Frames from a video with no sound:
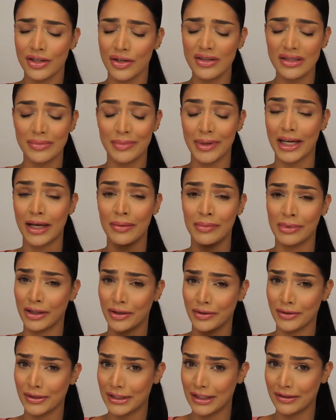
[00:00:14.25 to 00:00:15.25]
Excuse me, I'm a
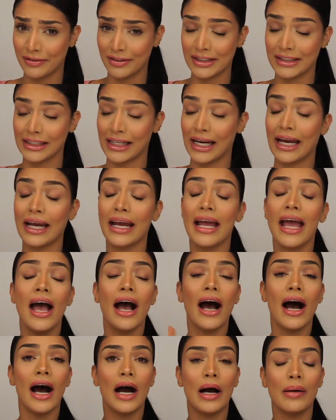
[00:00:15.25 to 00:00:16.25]
little stuffy today.
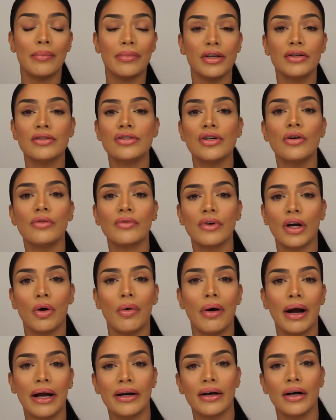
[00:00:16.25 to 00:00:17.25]
Um, you don't
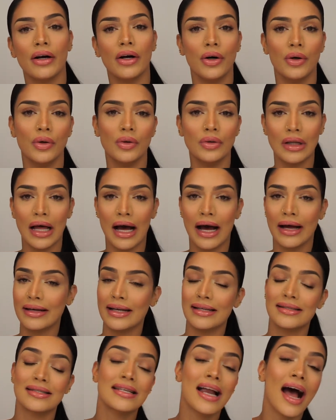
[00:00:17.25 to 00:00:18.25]
require a whole lot.
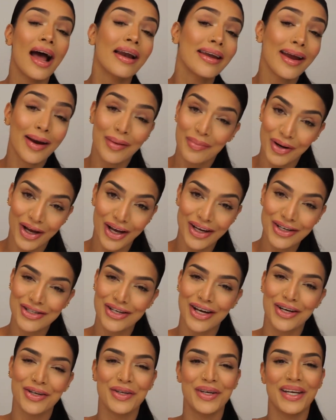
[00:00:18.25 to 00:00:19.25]
It's not airbrush.
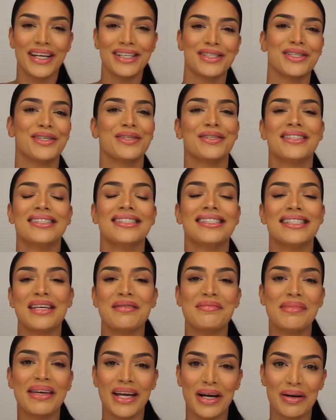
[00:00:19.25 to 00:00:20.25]
I know you guys are used to
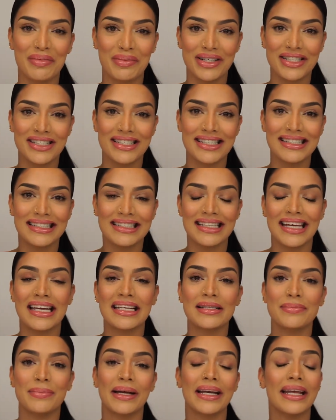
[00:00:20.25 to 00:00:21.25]
seeing me airbrush these
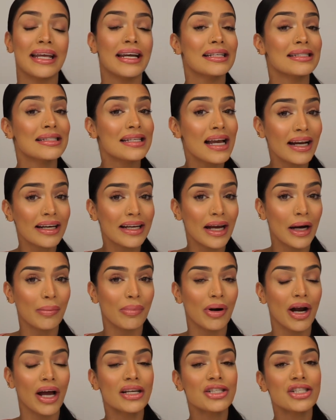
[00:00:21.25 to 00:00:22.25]
days, but it is not
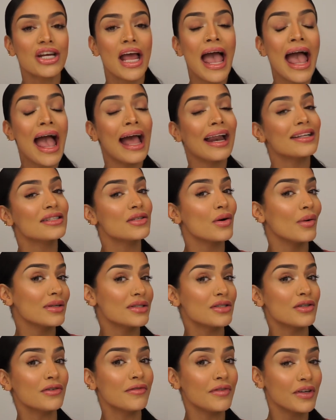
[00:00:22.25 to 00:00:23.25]
airbrush. And it's
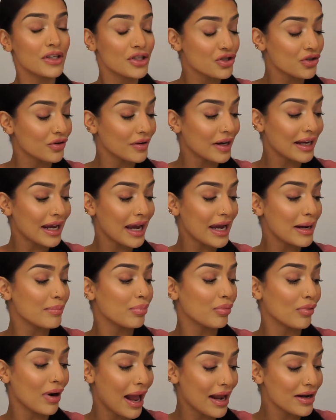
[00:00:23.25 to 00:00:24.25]
also featuring a
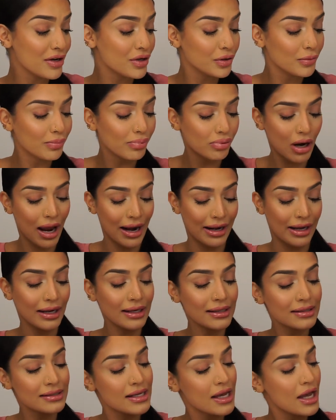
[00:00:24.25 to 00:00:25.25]
brand new
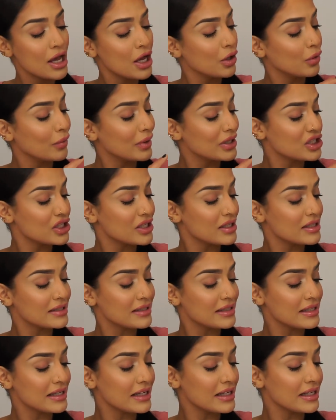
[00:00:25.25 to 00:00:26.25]
product, which
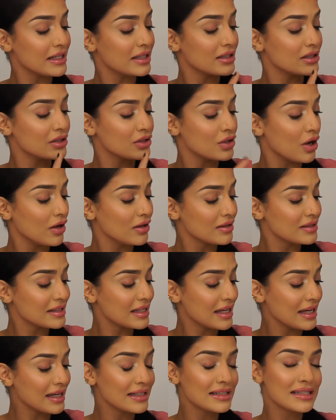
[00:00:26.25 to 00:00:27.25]
is the Doll
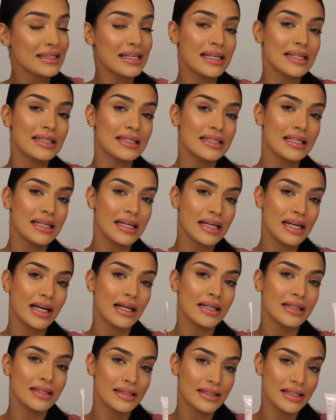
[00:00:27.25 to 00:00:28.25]
Skin TCE
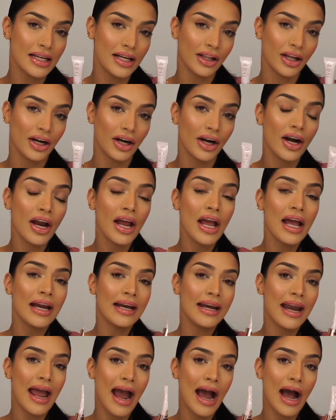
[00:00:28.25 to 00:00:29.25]
Concealer.
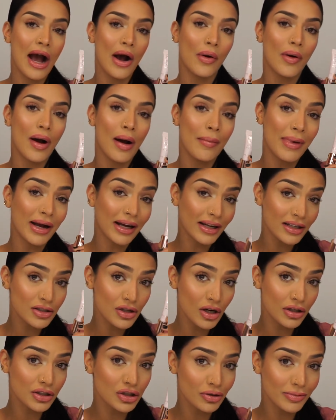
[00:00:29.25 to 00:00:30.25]
Now, I'm not going to
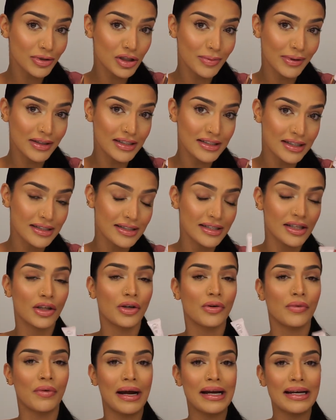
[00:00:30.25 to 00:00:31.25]
talk too much about this
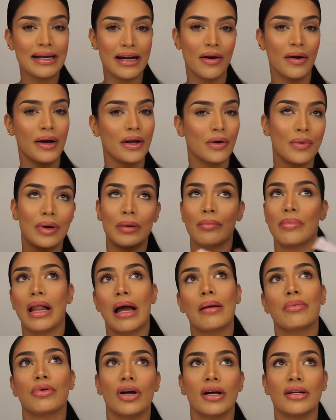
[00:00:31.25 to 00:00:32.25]
concealer right now. I don't want to
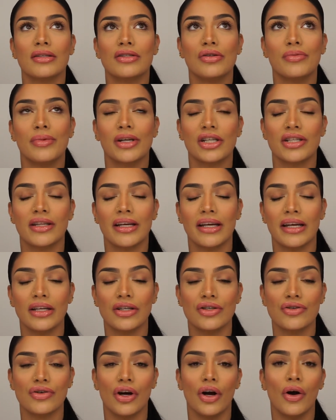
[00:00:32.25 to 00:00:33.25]
blabber on too much in the
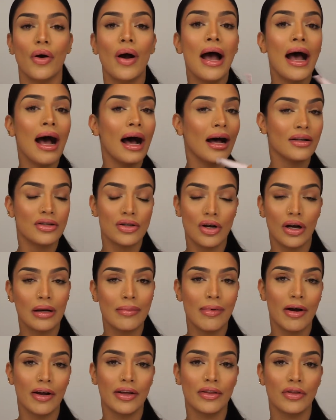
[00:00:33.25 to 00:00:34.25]
intro. I'll talk
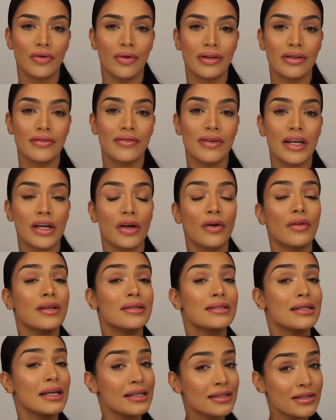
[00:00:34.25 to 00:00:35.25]
about it throughout the video.
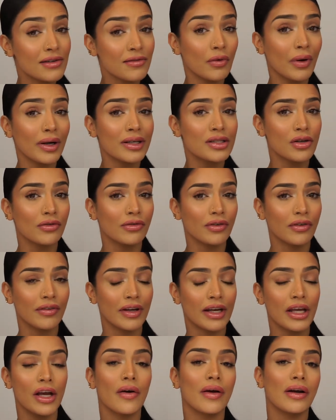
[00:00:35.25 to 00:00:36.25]
This is a voiceover
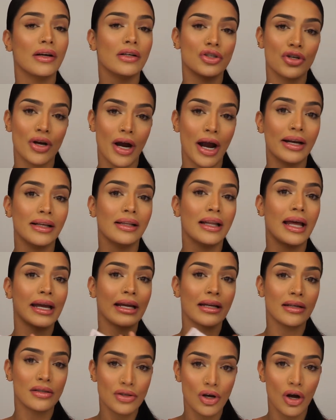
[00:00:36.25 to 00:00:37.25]
video, and I'll try to
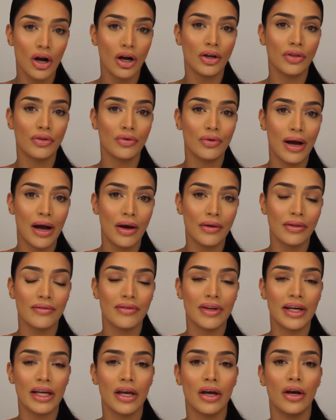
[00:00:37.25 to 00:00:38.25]
like talk throughout the
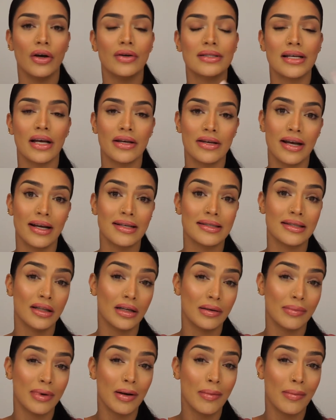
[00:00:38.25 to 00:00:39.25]
video, tell you guys a
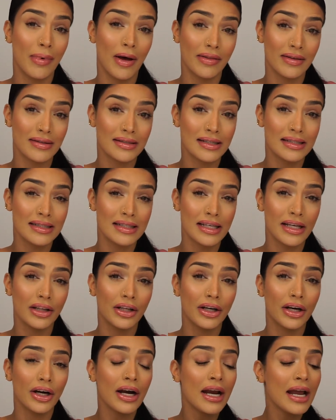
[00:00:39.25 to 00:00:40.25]
little bit about this
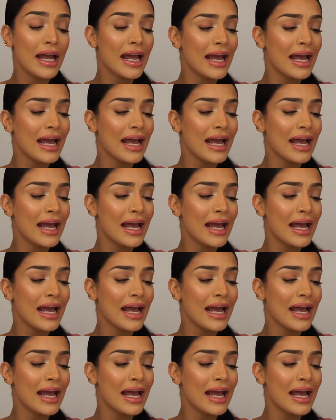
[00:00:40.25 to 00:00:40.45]
concealer.